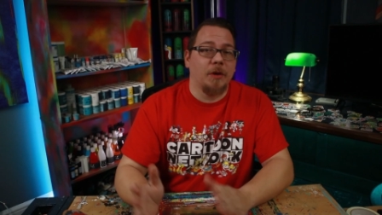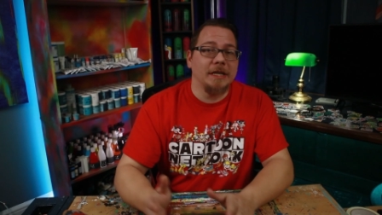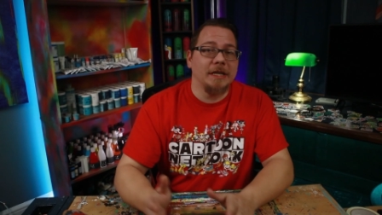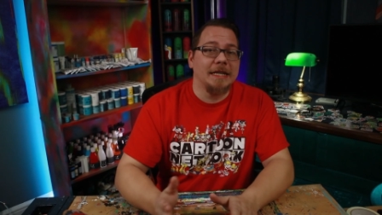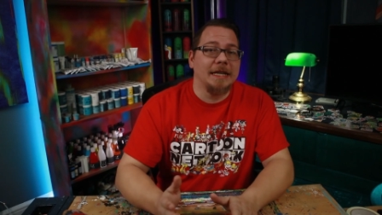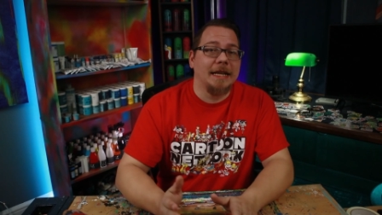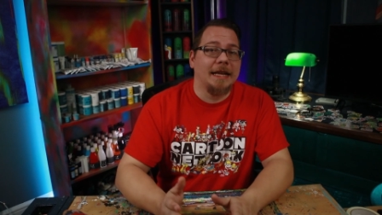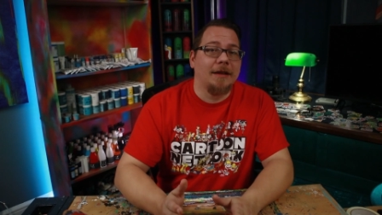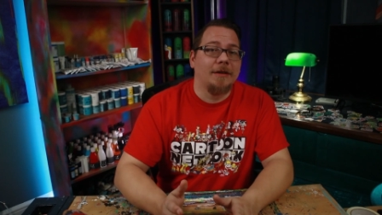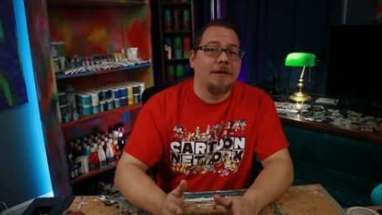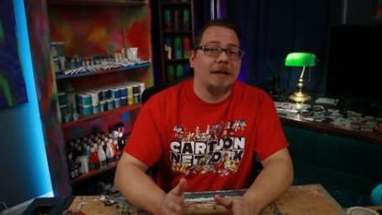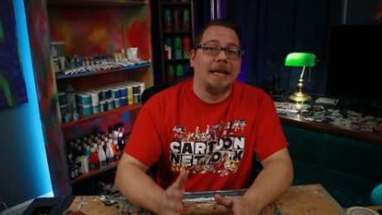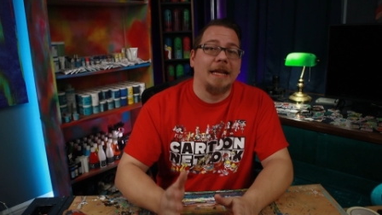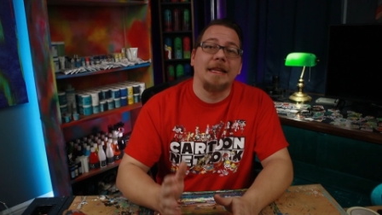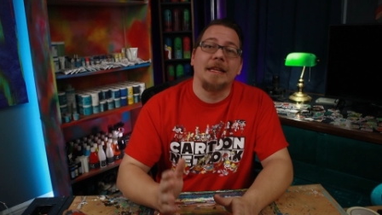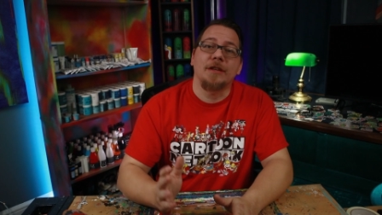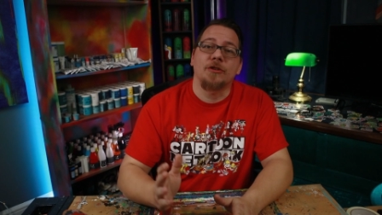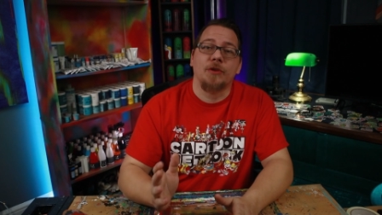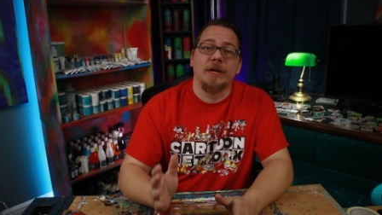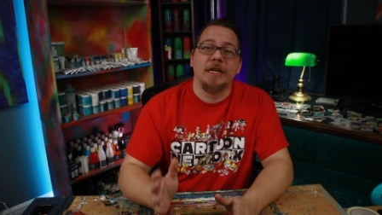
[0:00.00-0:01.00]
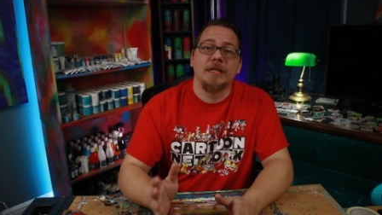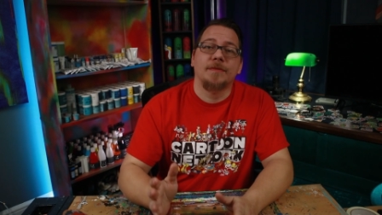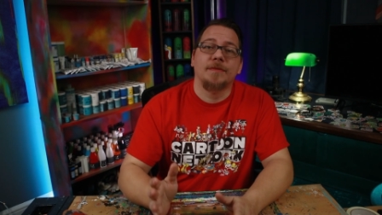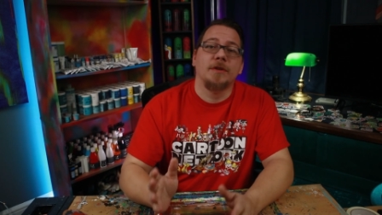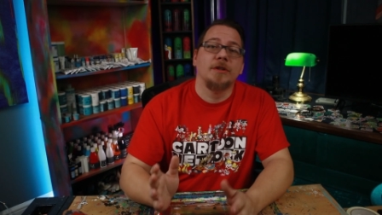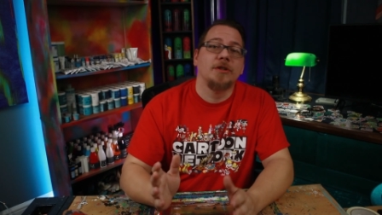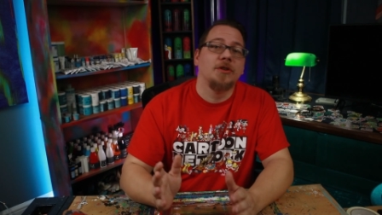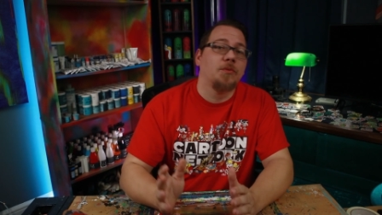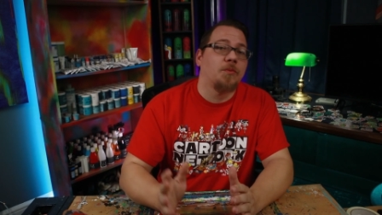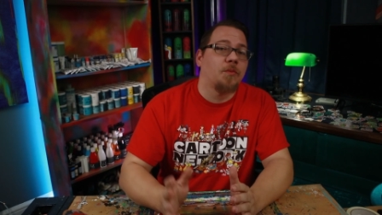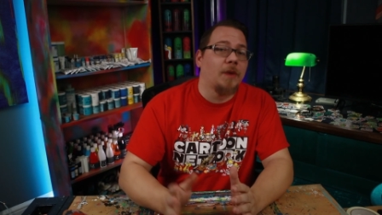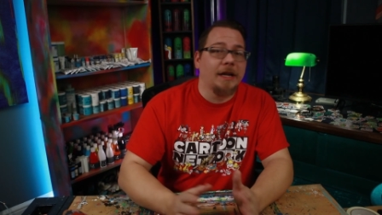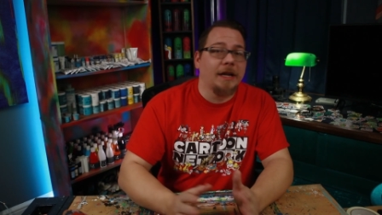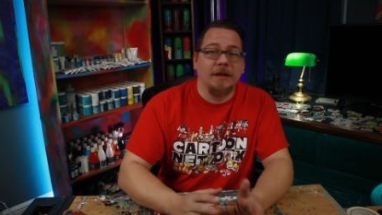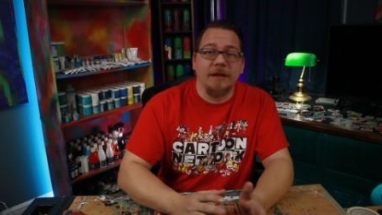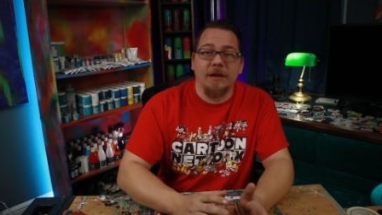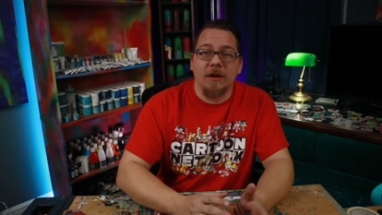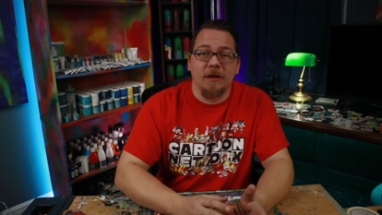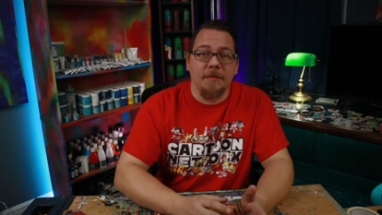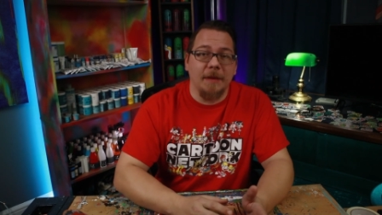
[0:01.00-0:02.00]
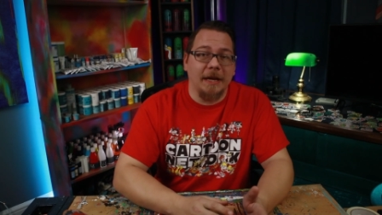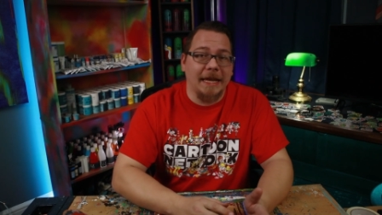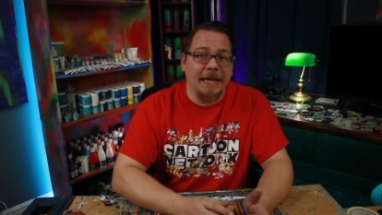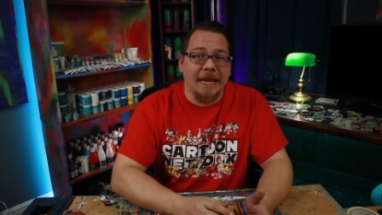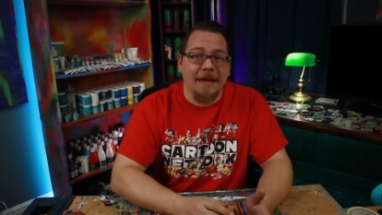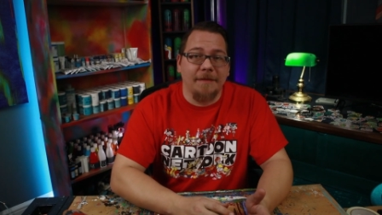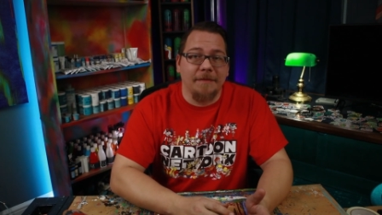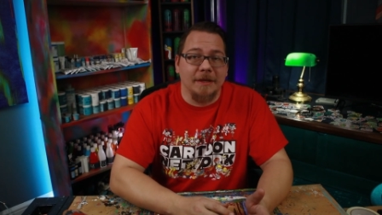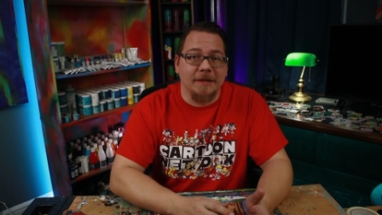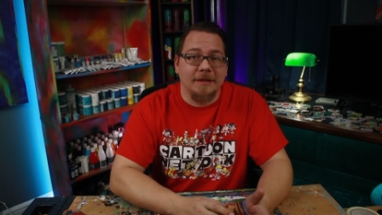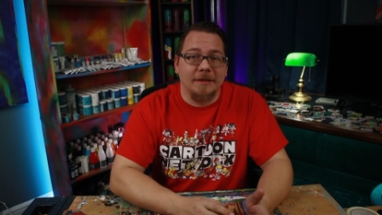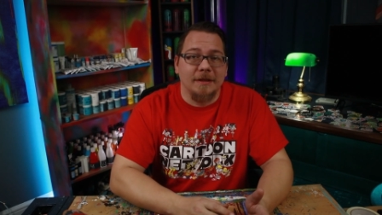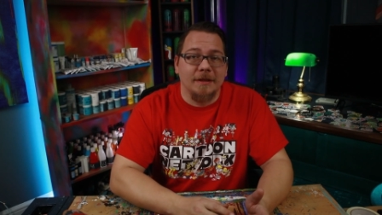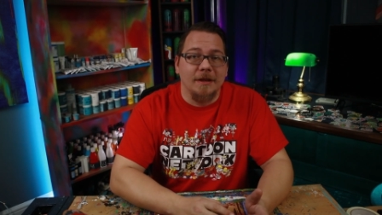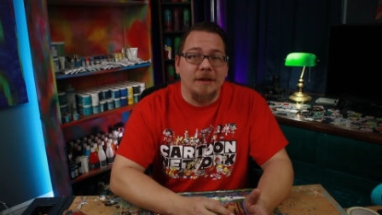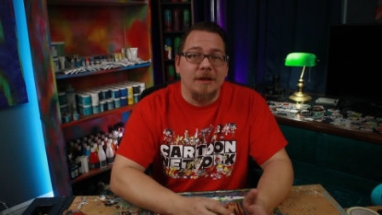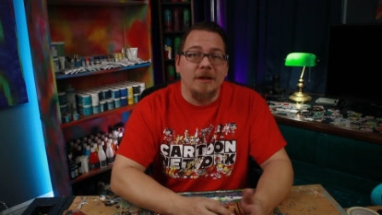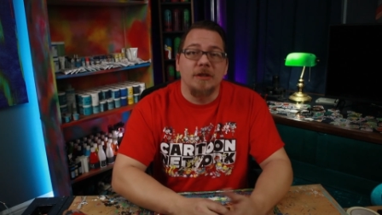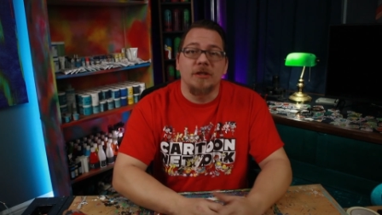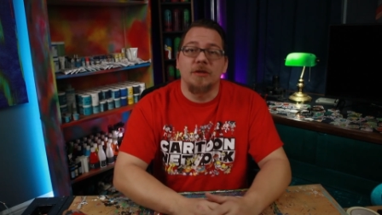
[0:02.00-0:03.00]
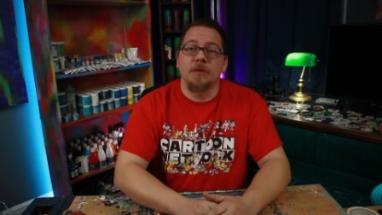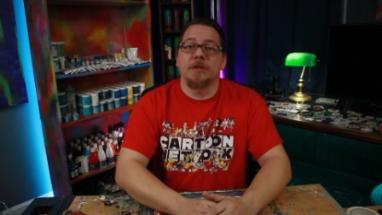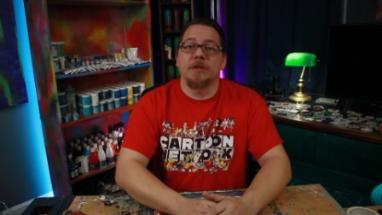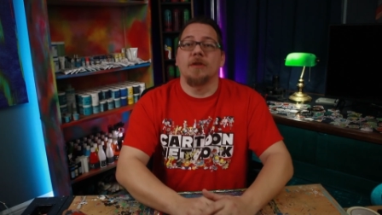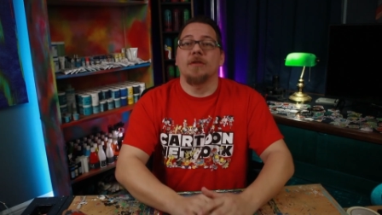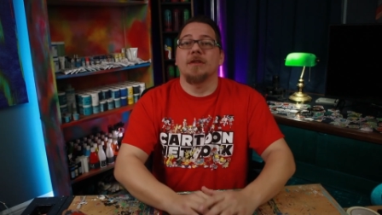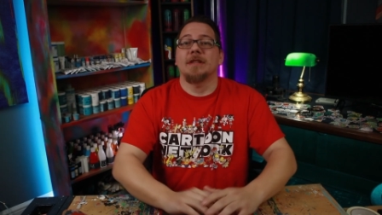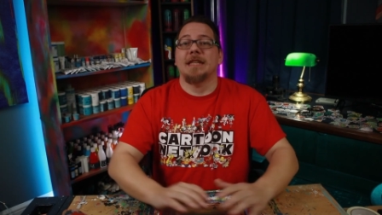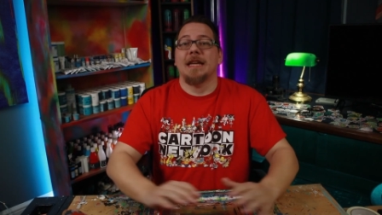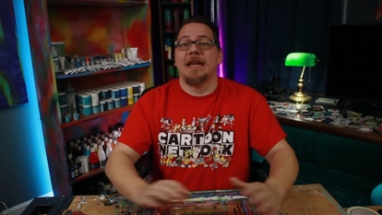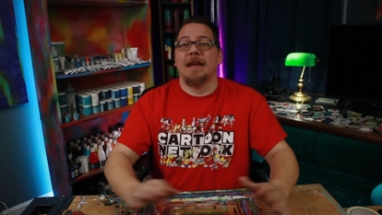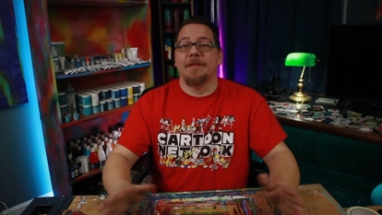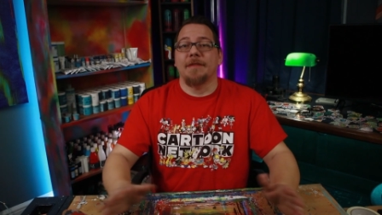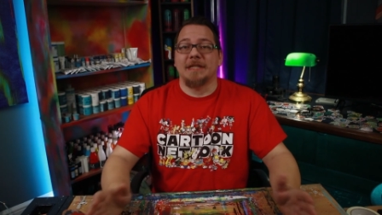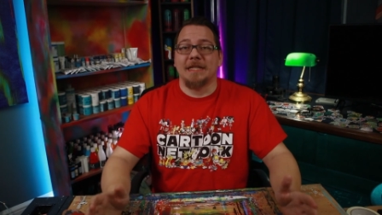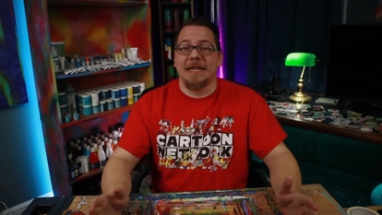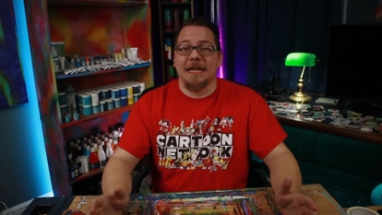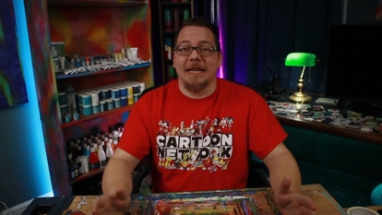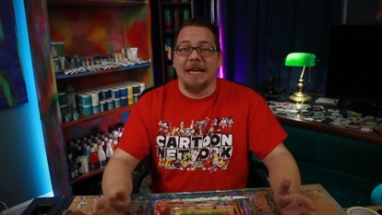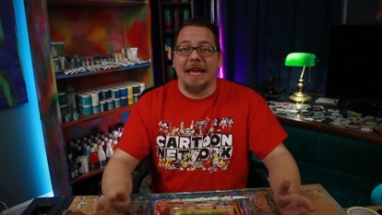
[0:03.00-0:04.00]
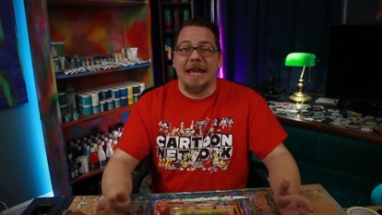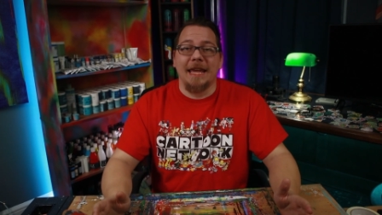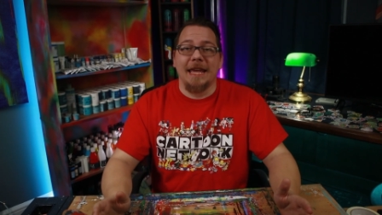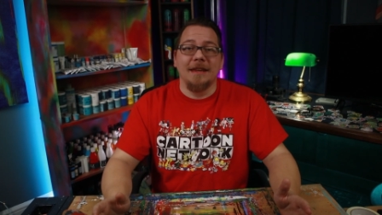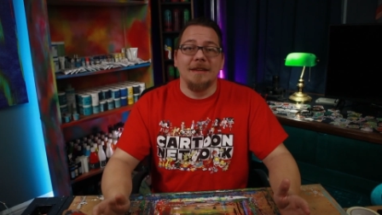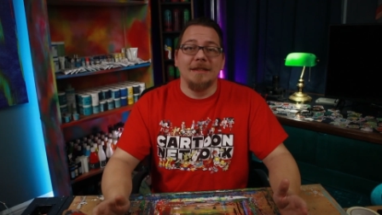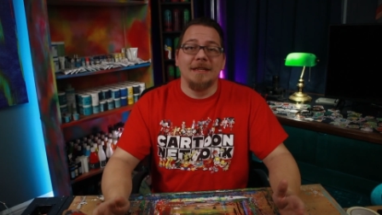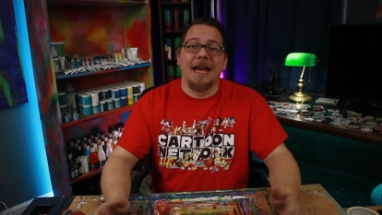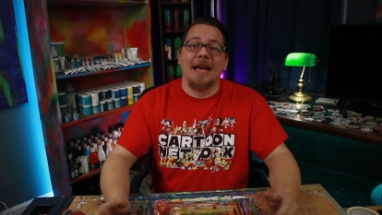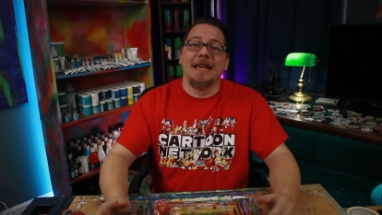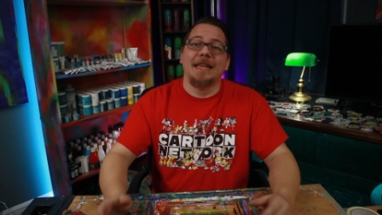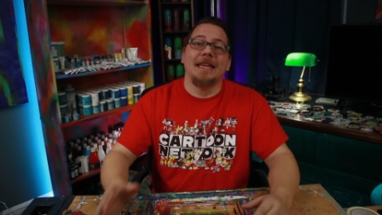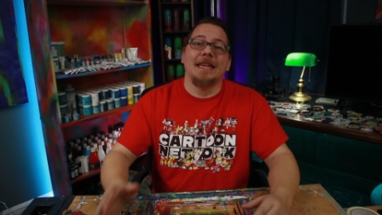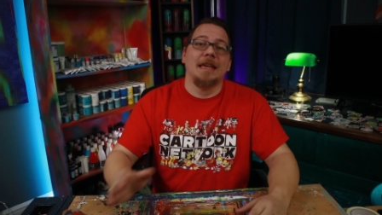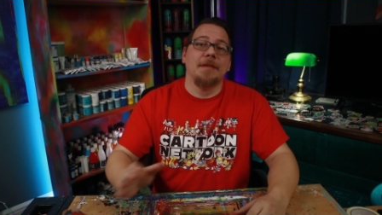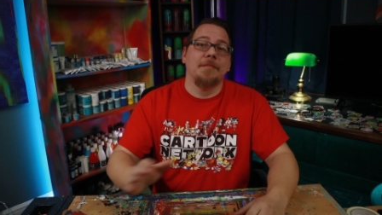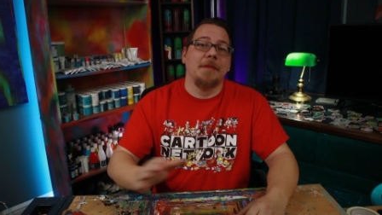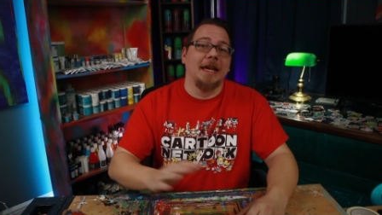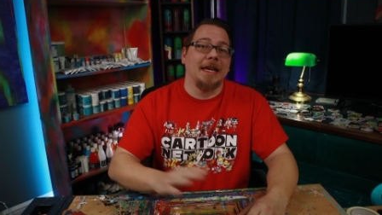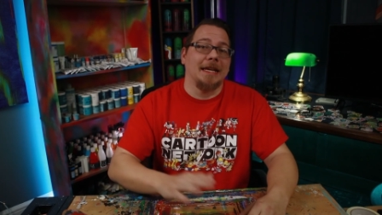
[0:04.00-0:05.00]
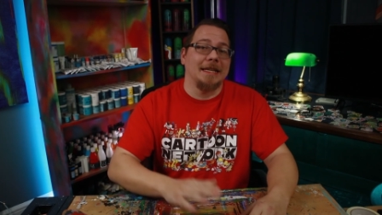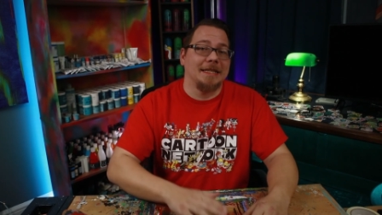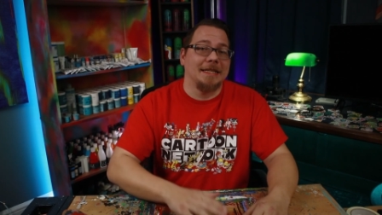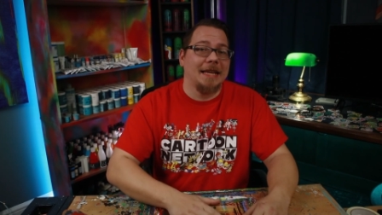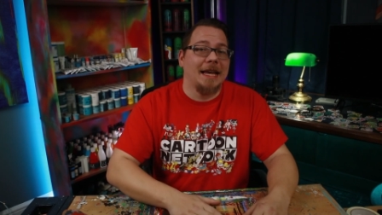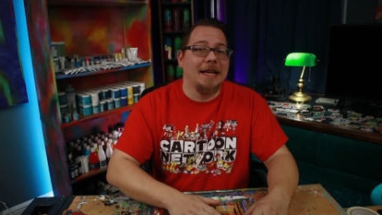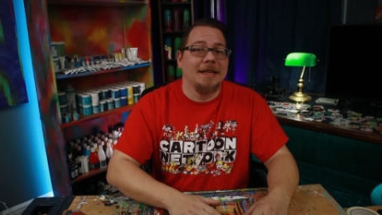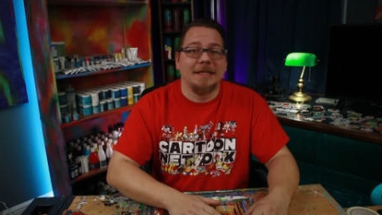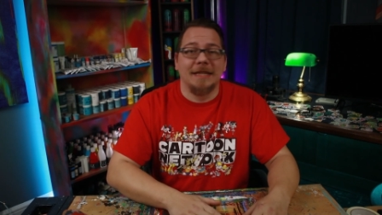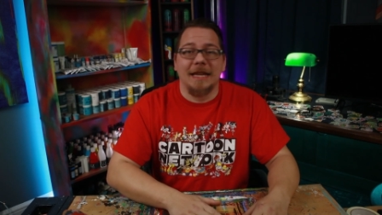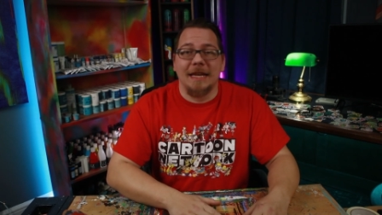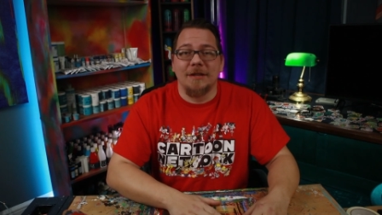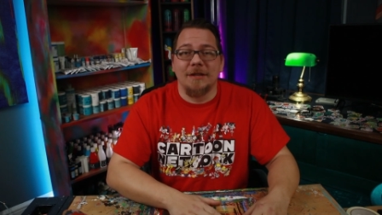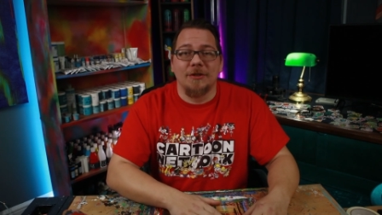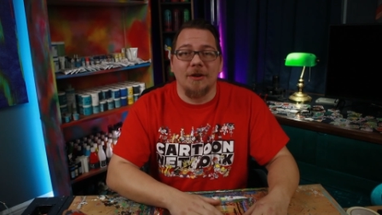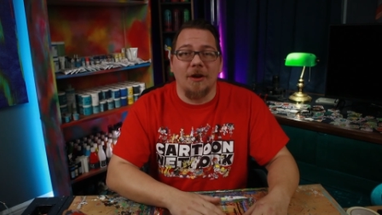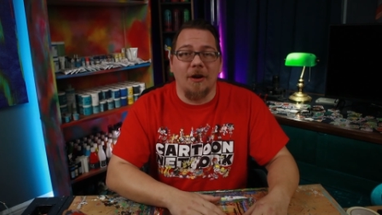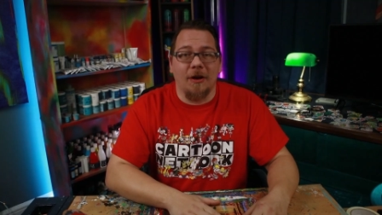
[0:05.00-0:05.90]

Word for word: print it out, and then transfer it directly onto my canvas. So as long as I have a steady hand, I can get my exact sketch